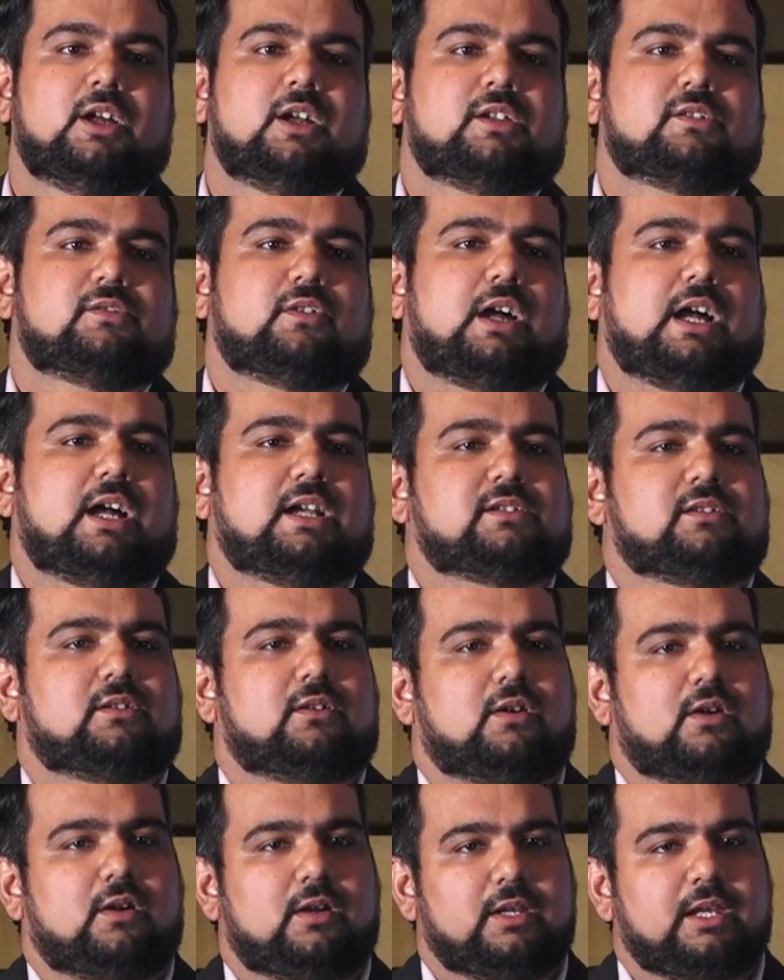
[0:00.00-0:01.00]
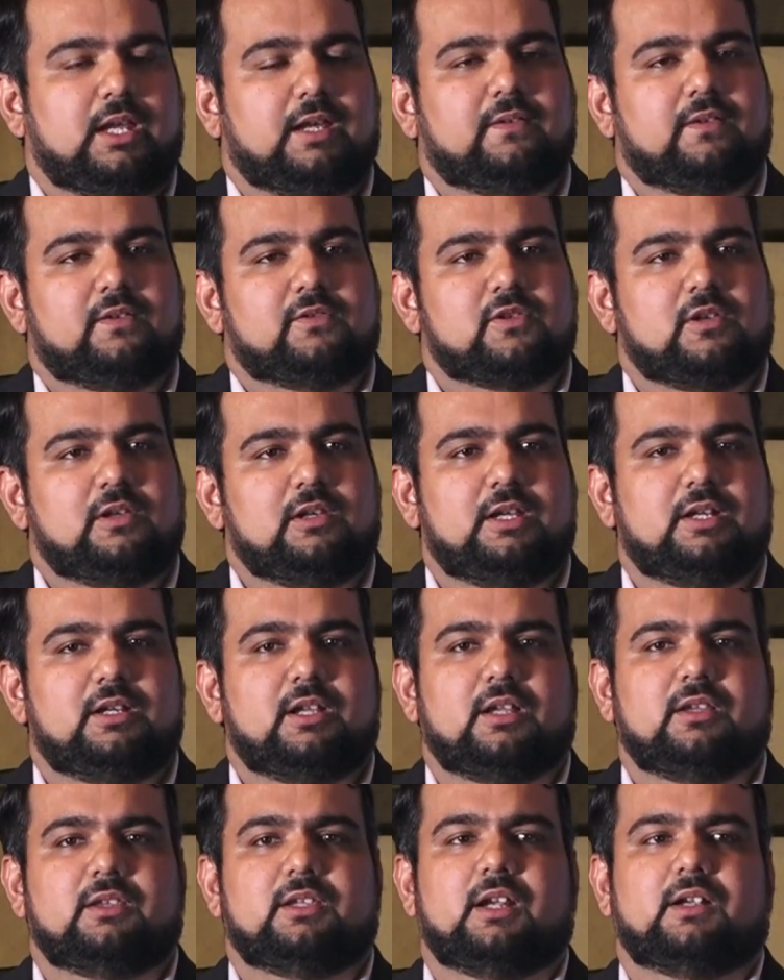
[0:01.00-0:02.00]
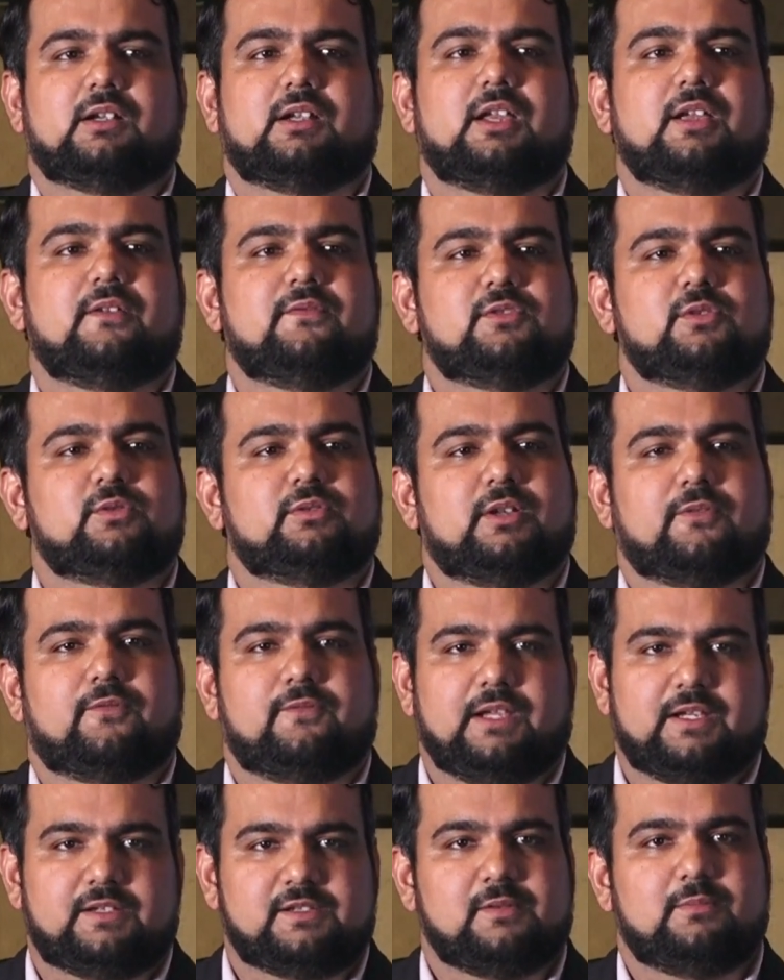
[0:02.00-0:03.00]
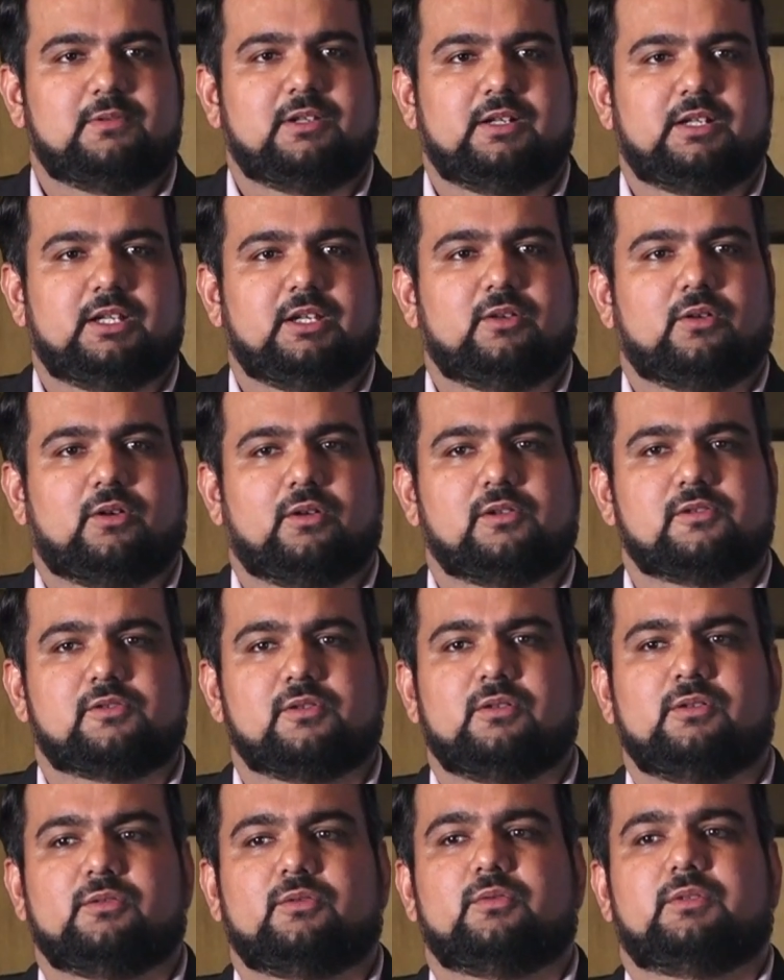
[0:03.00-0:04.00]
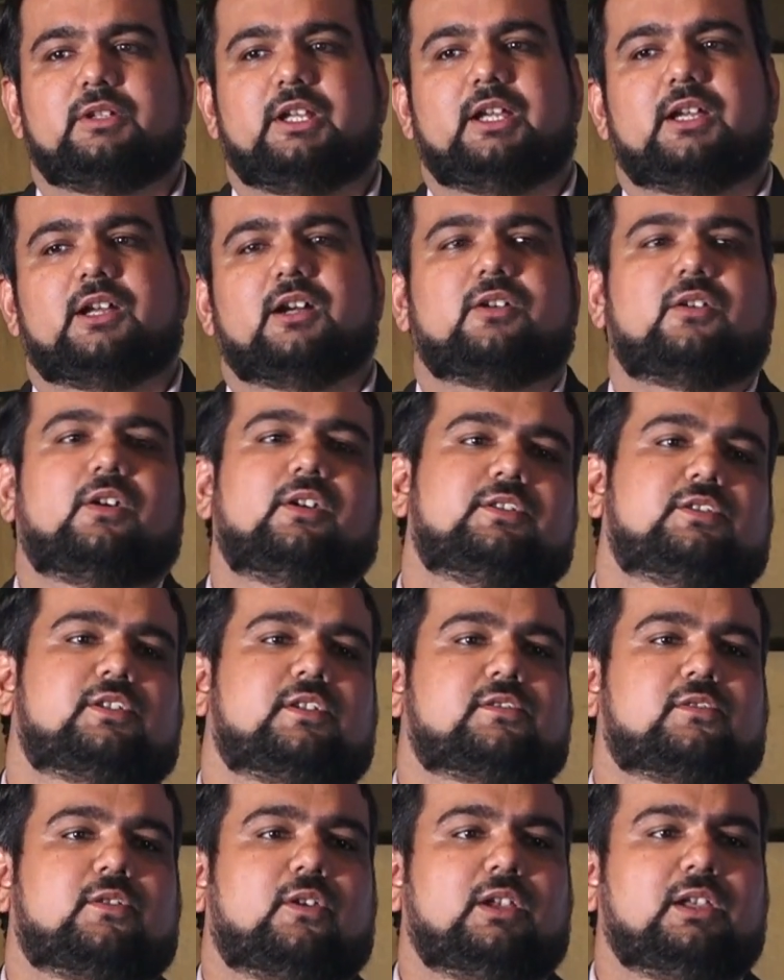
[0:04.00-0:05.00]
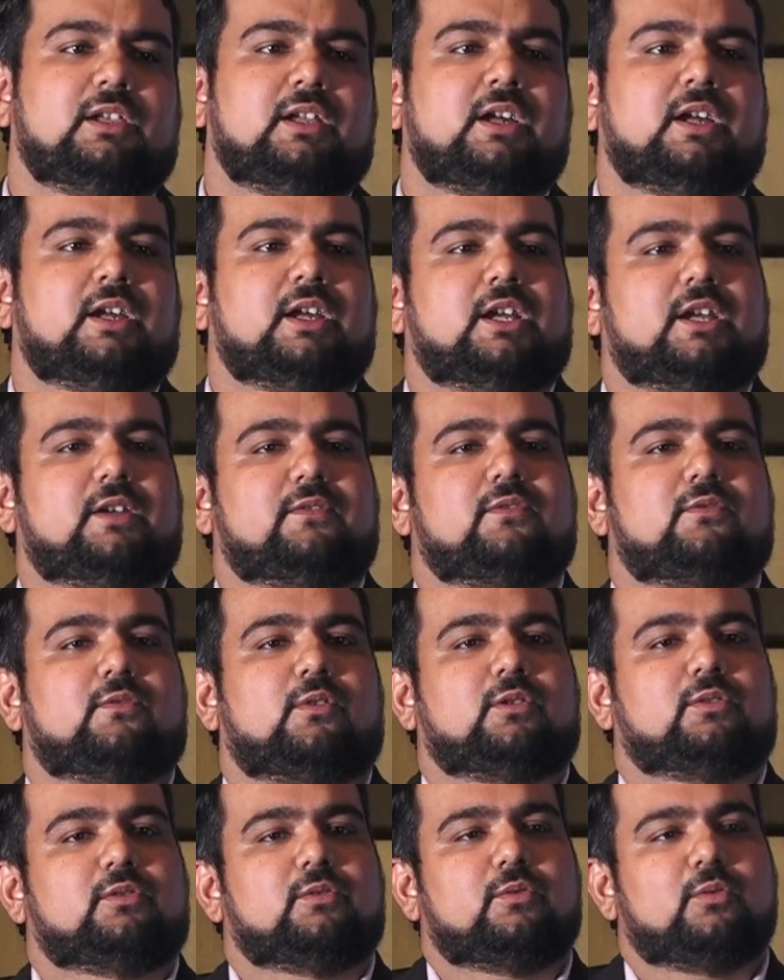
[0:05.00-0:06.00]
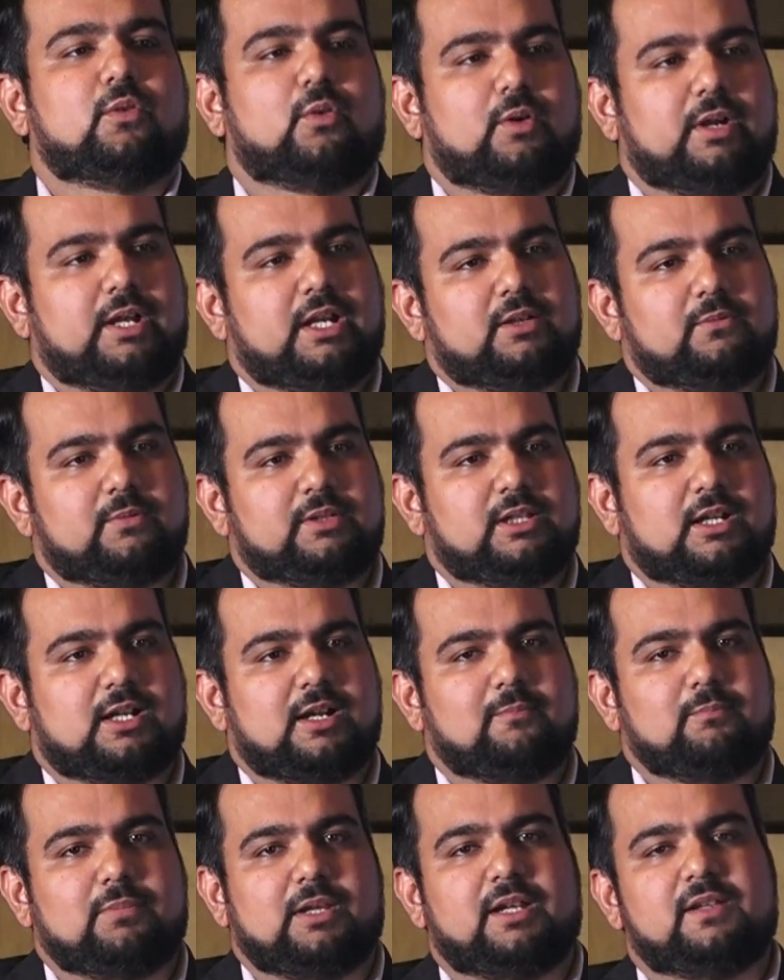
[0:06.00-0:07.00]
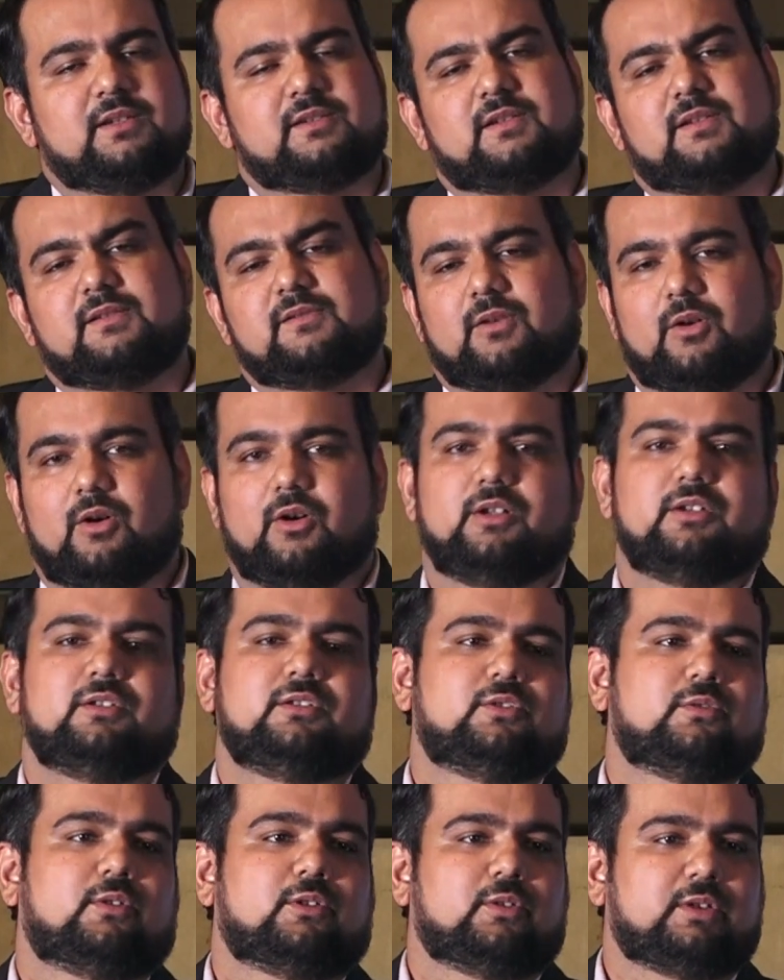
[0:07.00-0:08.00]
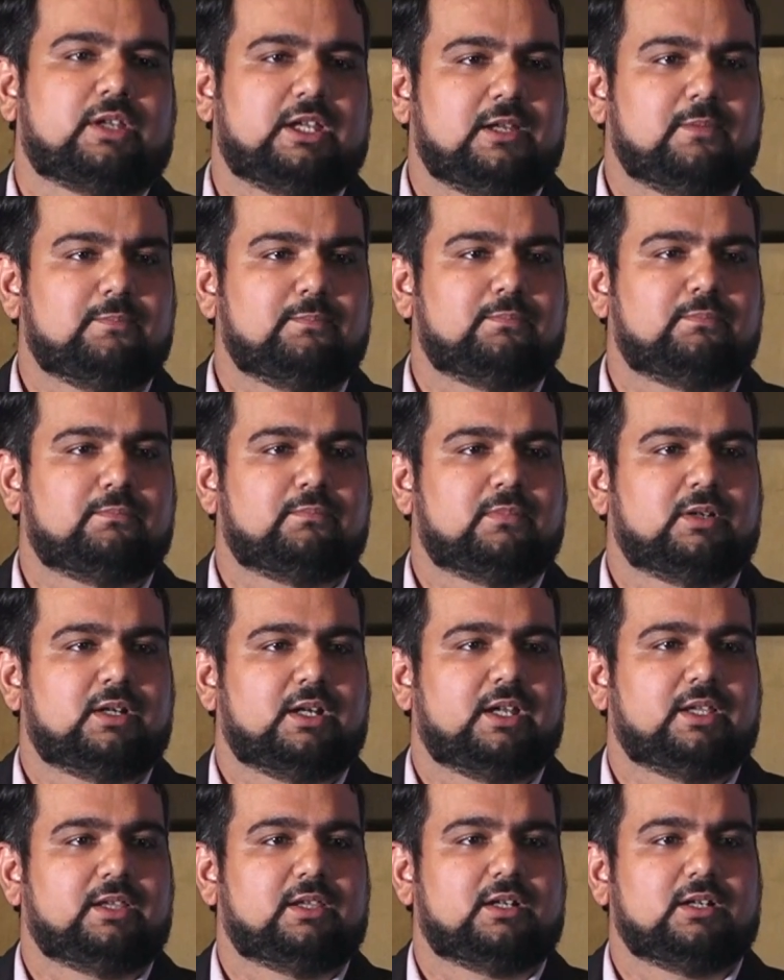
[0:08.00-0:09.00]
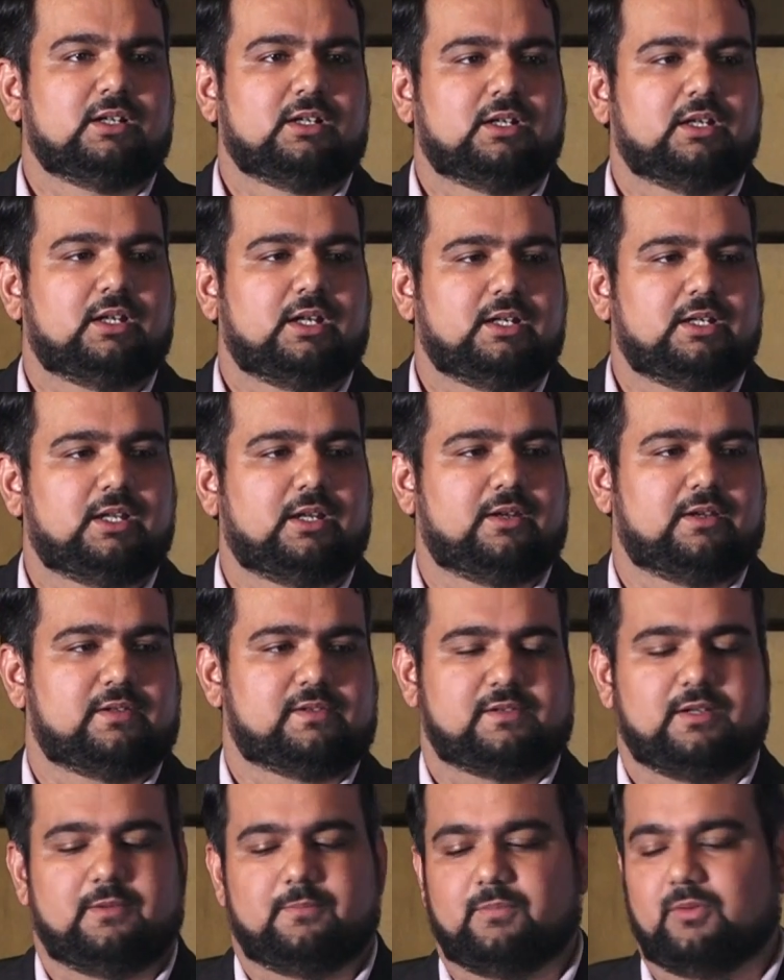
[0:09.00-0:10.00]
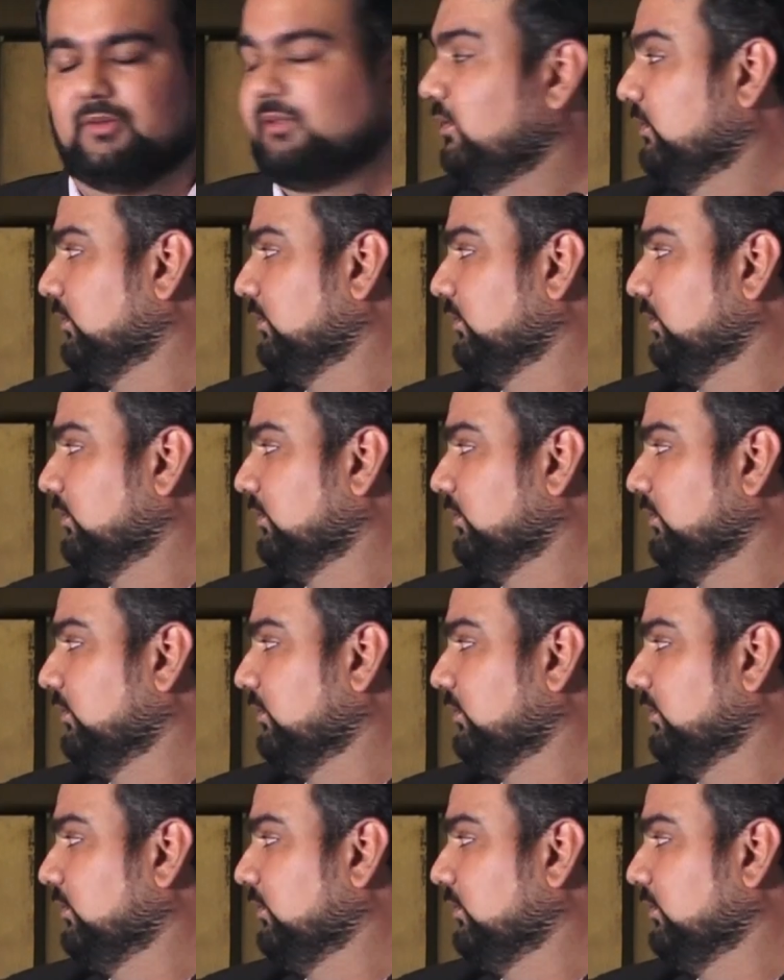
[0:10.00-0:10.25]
So as an organization leader, that gives you the flexibility also to take a conscious call if you want to go ahead with the compliances or you want to keep in the hidden risk report.